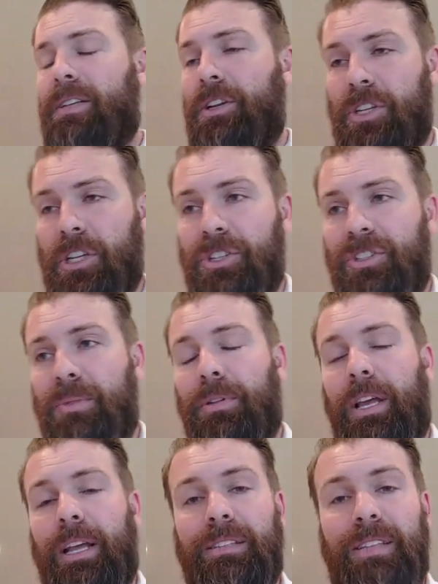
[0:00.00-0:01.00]
contingency
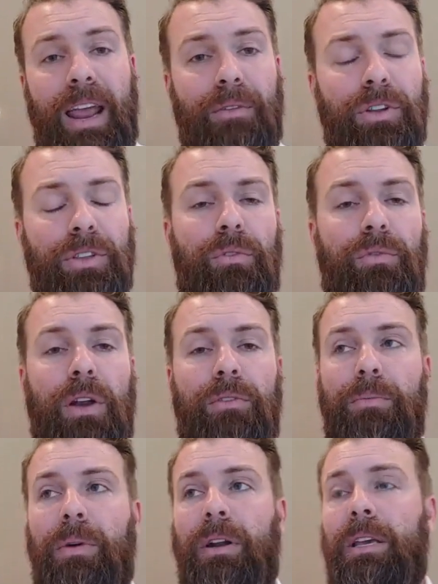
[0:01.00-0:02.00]
plans, everything for
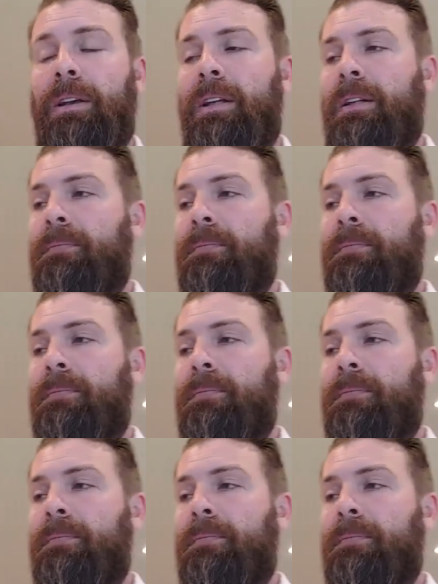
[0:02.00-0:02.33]
everybody.